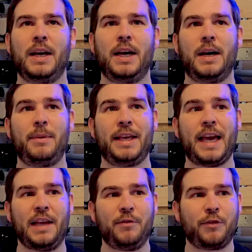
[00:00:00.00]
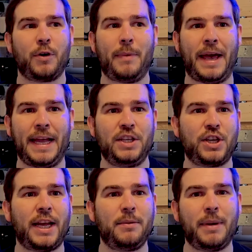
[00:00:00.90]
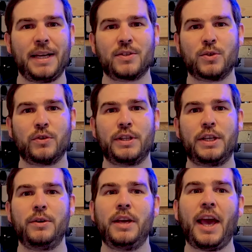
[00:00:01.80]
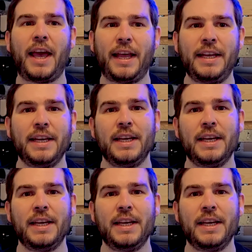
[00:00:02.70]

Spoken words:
It came from a chain pet store in the UK.